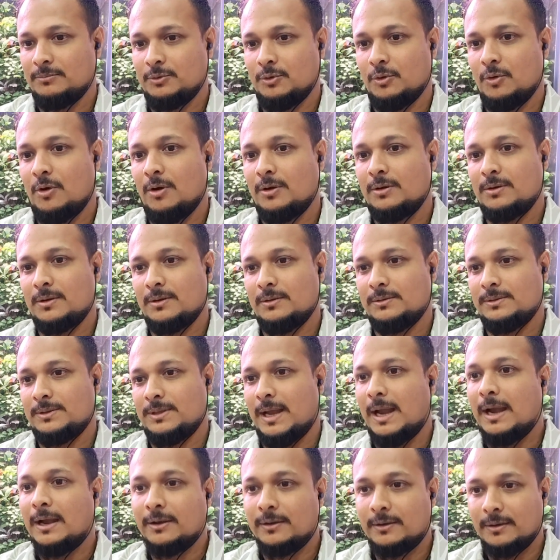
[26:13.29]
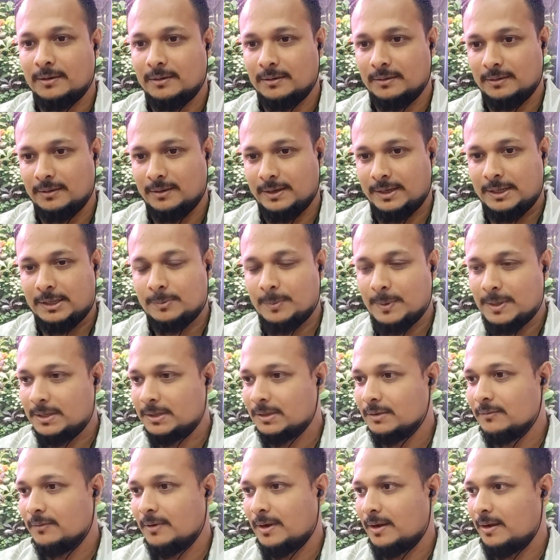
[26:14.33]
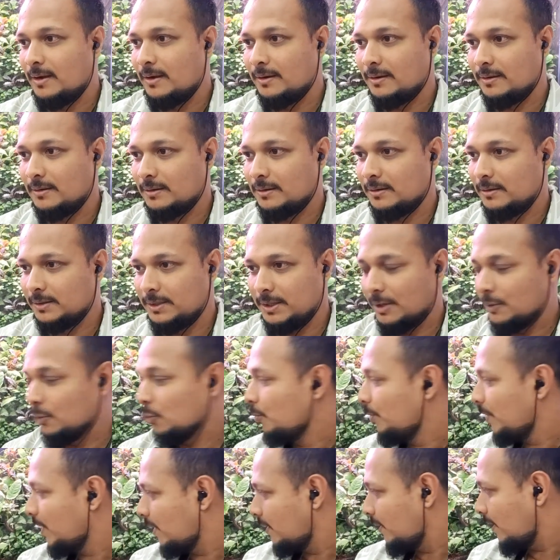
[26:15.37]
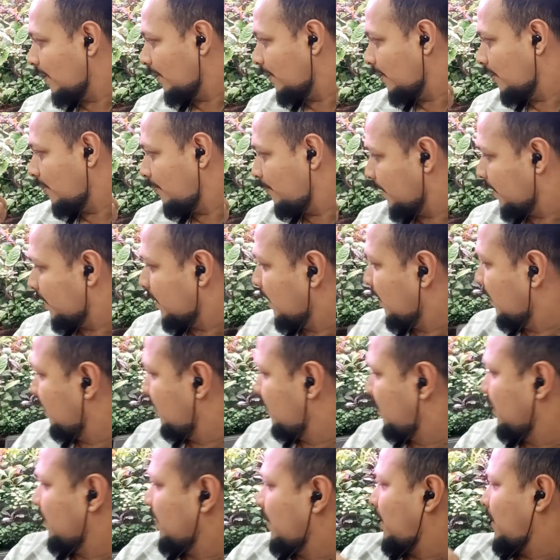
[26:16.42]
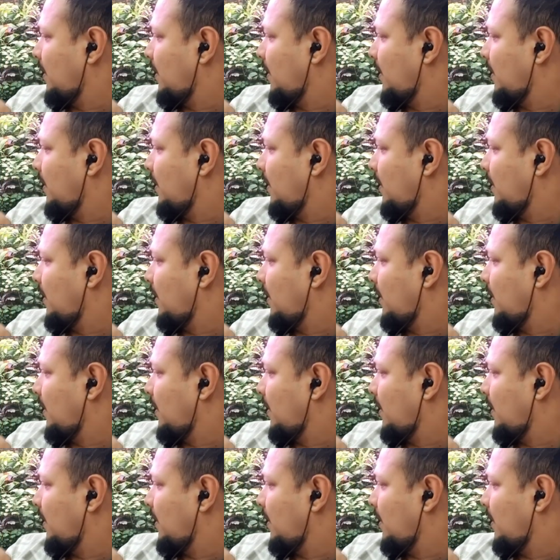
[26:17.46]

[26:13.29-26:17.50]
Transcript: not that expensive are the Anubia Nana peptides